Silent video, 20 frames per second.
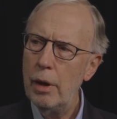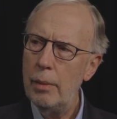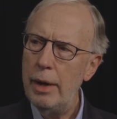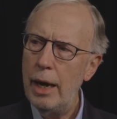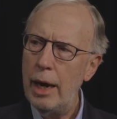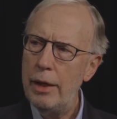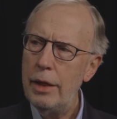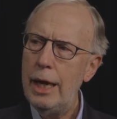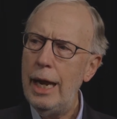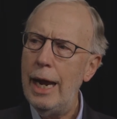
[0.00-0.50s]
I mean,
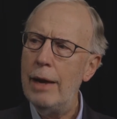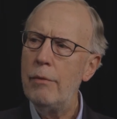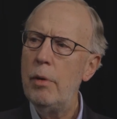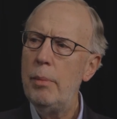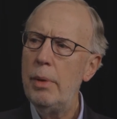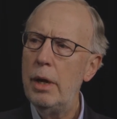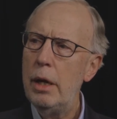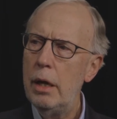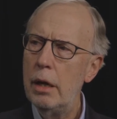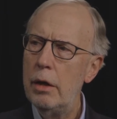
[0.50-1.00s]
I think
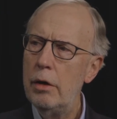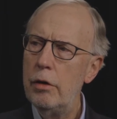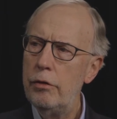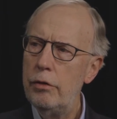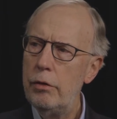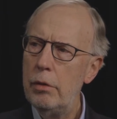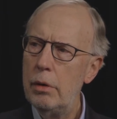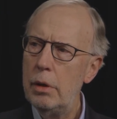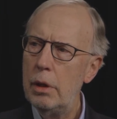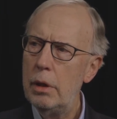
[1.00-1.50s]
everybody
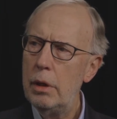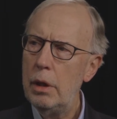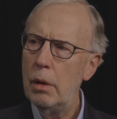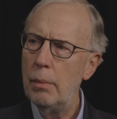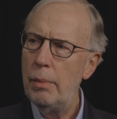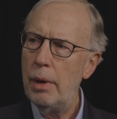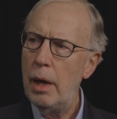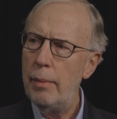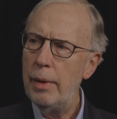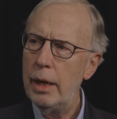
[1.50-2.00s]
understood that the
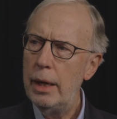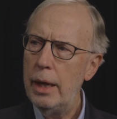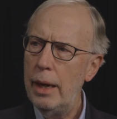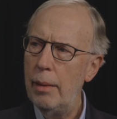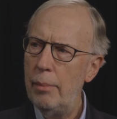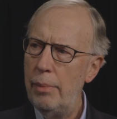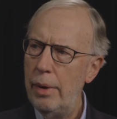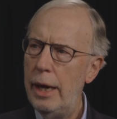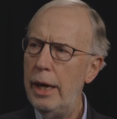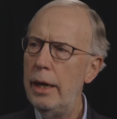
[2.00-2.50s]
Obama
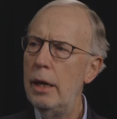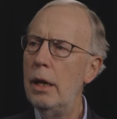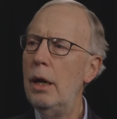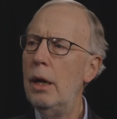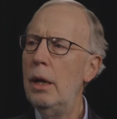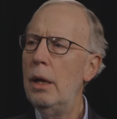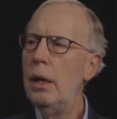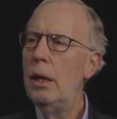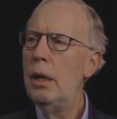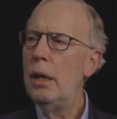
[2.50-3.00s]
campaign,
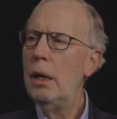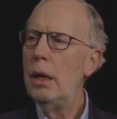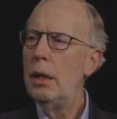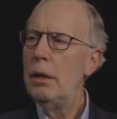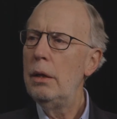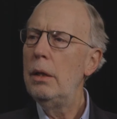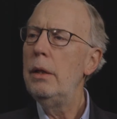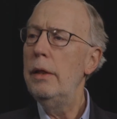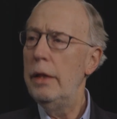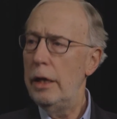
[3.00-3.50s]

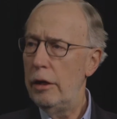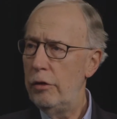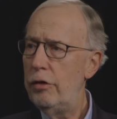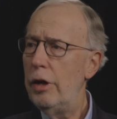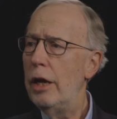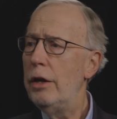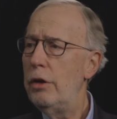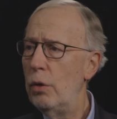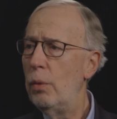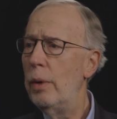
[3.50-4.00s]
to the
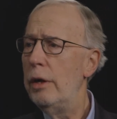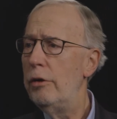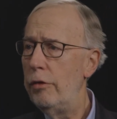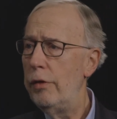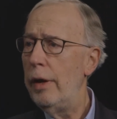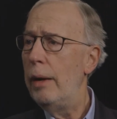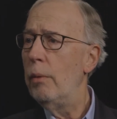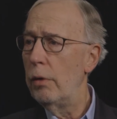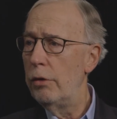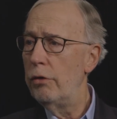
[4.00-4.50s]
extent to which
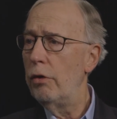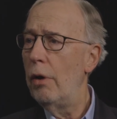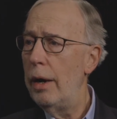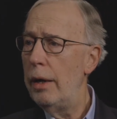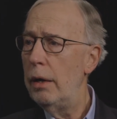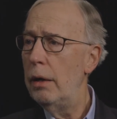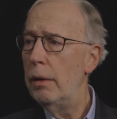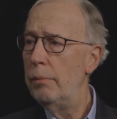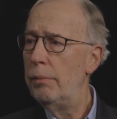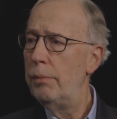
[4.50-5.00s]
they were
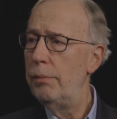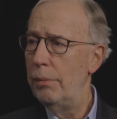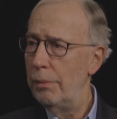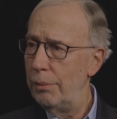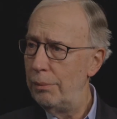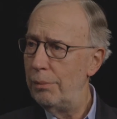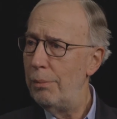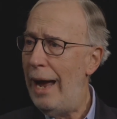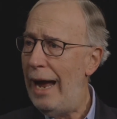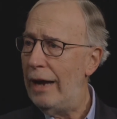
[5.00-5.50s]
trying to
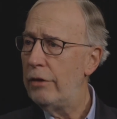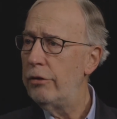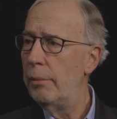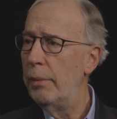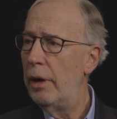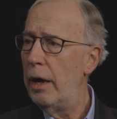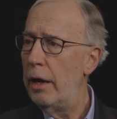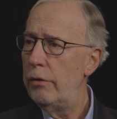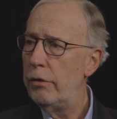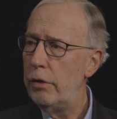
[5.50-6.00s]

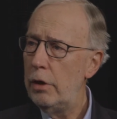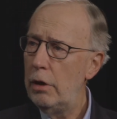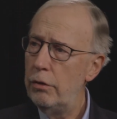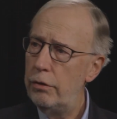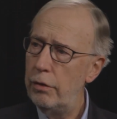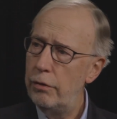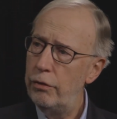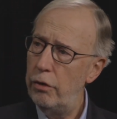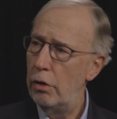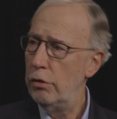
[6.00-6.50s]
maximize the
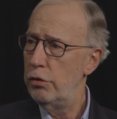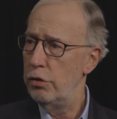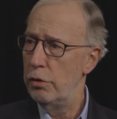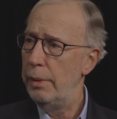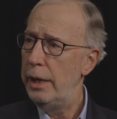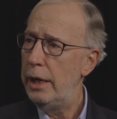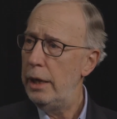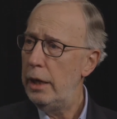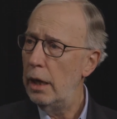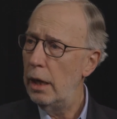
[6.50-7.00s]
use of social
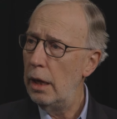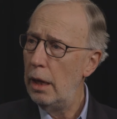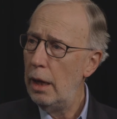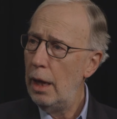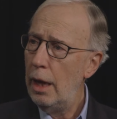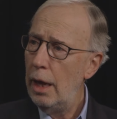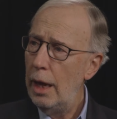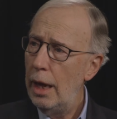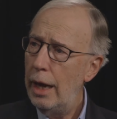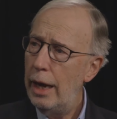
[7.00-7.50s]
media,
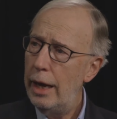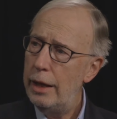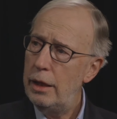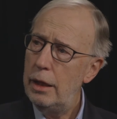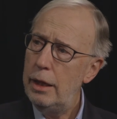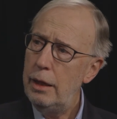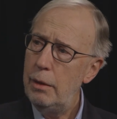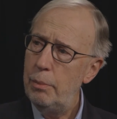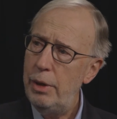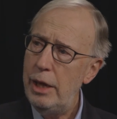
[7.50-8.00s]
I
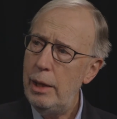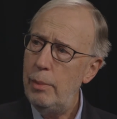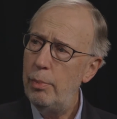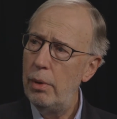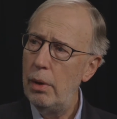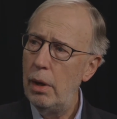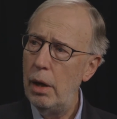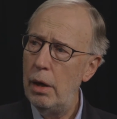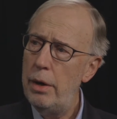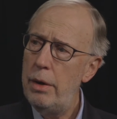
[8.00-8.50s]
think
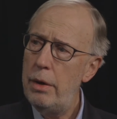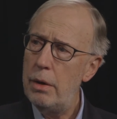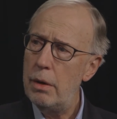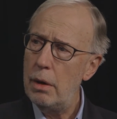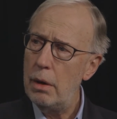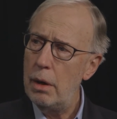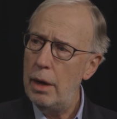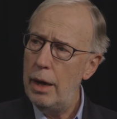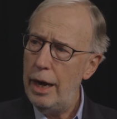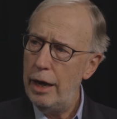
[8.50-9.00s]
people
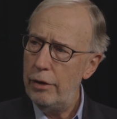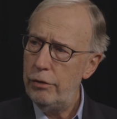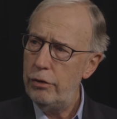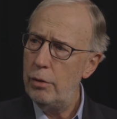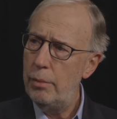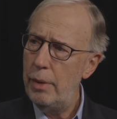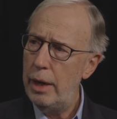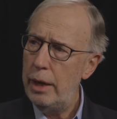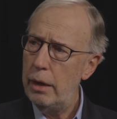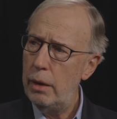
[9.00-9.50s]

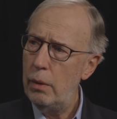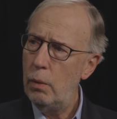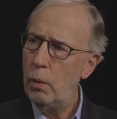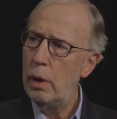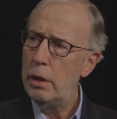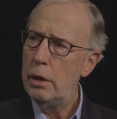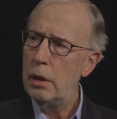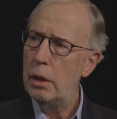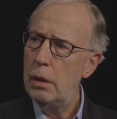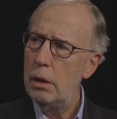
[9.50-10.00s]
underestimated
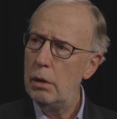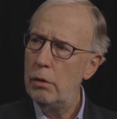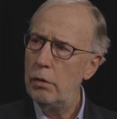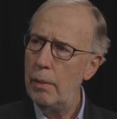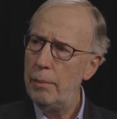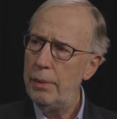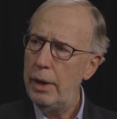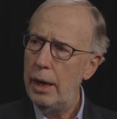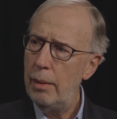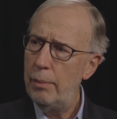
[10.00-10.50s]
what the
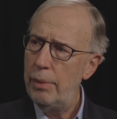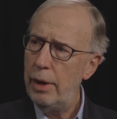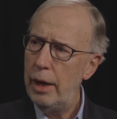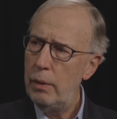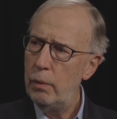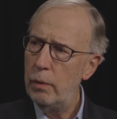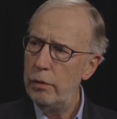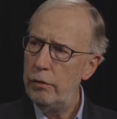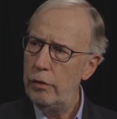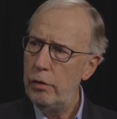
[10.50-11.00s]
Trump
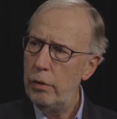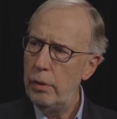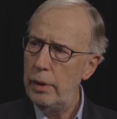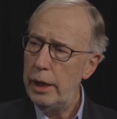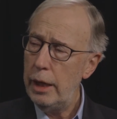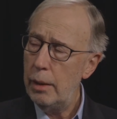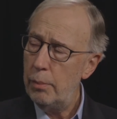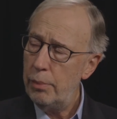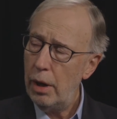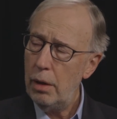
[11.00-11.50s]
campaign was
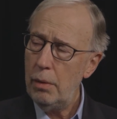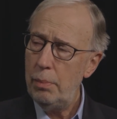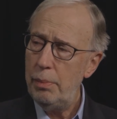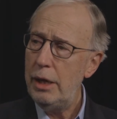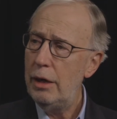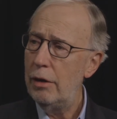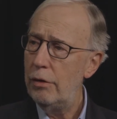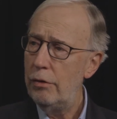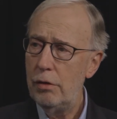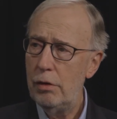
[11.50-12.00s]
doing, in part
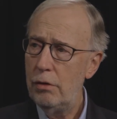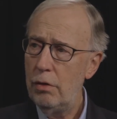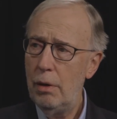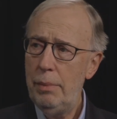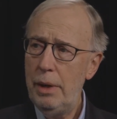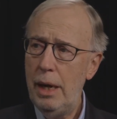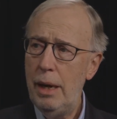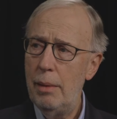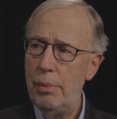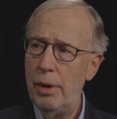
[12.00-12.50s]
because the
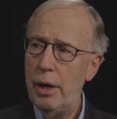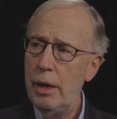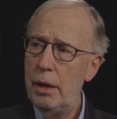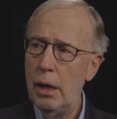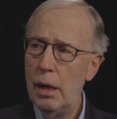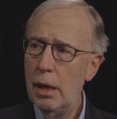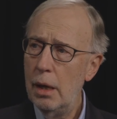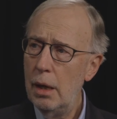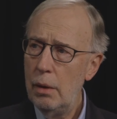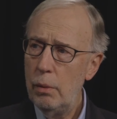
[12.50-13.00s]
Trump campaign
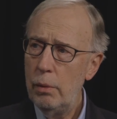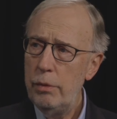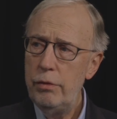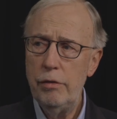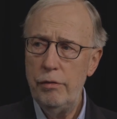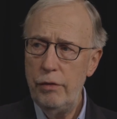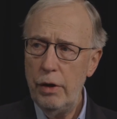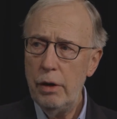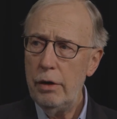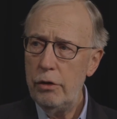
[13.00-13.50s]
was a
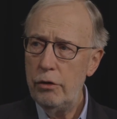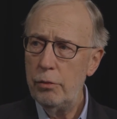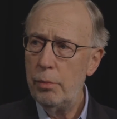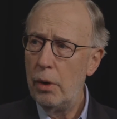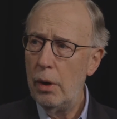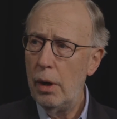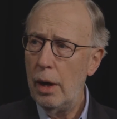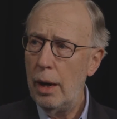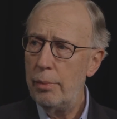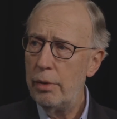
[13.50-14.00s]
very
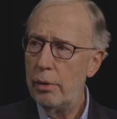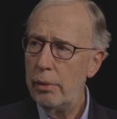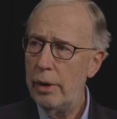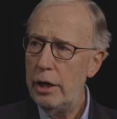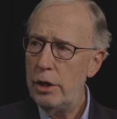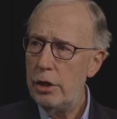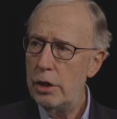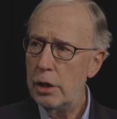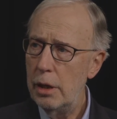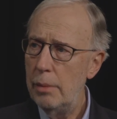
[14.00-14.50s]
small
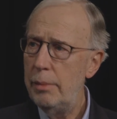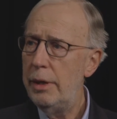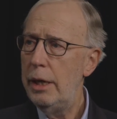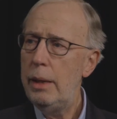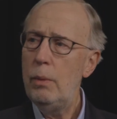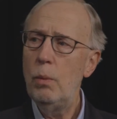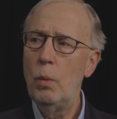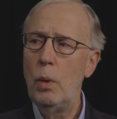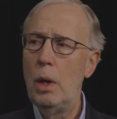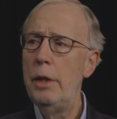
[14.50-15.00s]
operation. I mean,
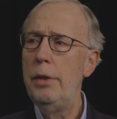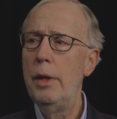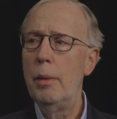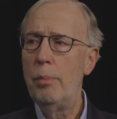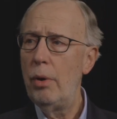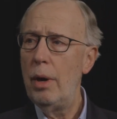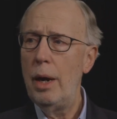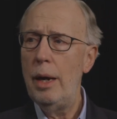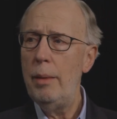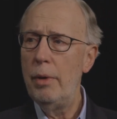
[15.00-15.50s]
he won
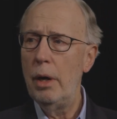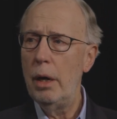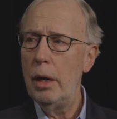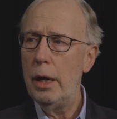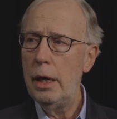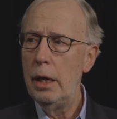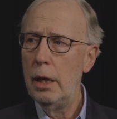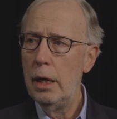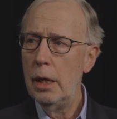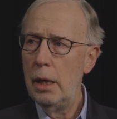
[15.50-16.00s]

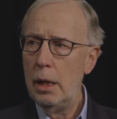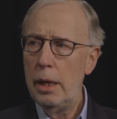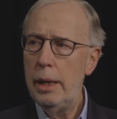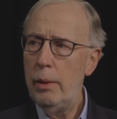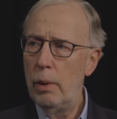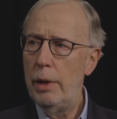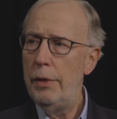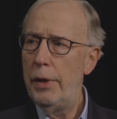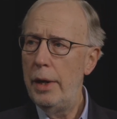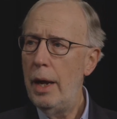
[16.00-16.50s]

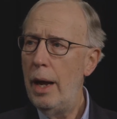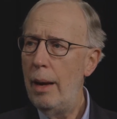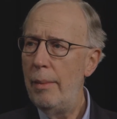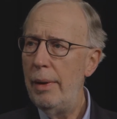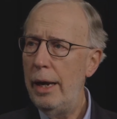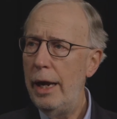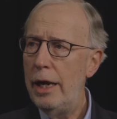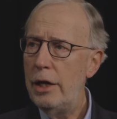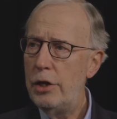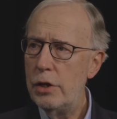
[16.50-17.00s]
the
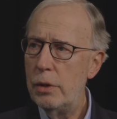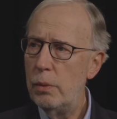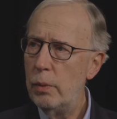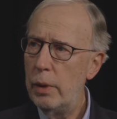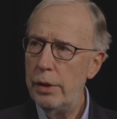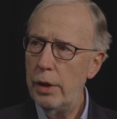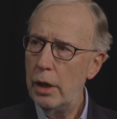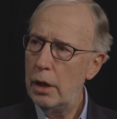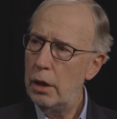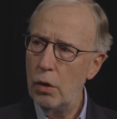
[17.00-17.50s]
nomination
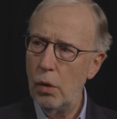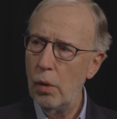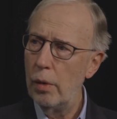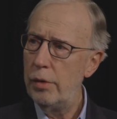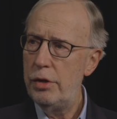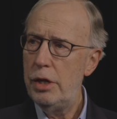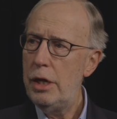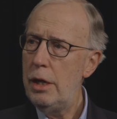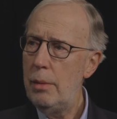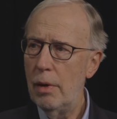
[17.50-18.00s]
with a core
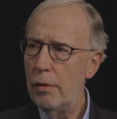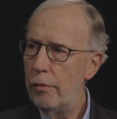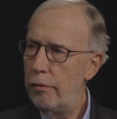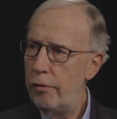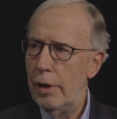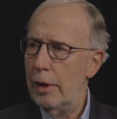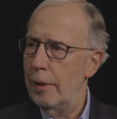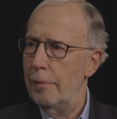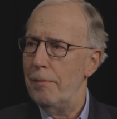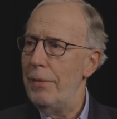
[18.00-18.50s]
team of
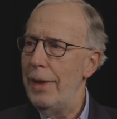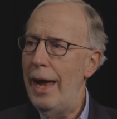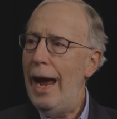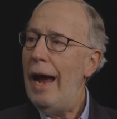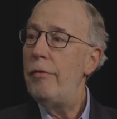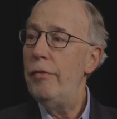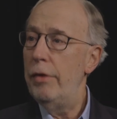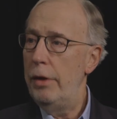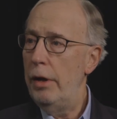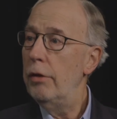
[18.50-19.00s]

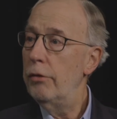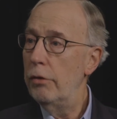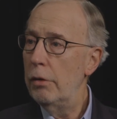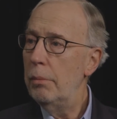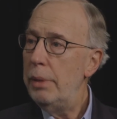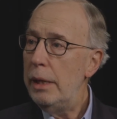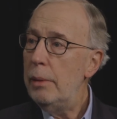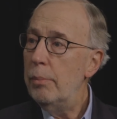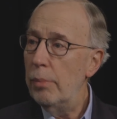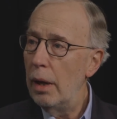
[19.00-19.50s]
half a dozen
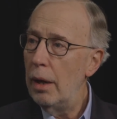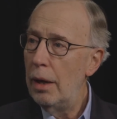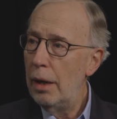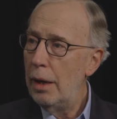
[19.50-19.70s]
people.